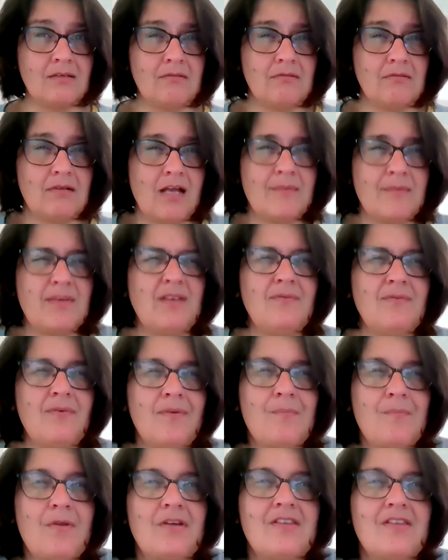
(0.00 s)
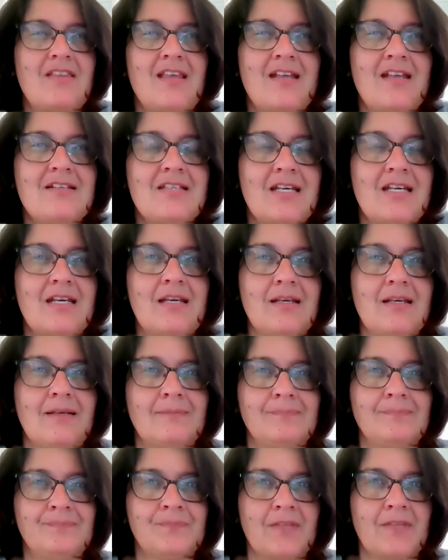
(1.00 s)
coming from authentic
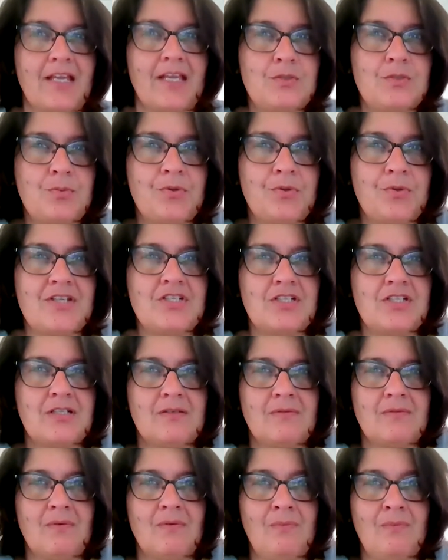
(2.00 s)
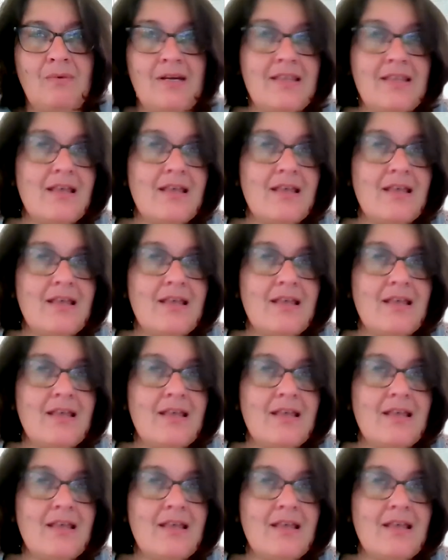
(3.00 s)
expression with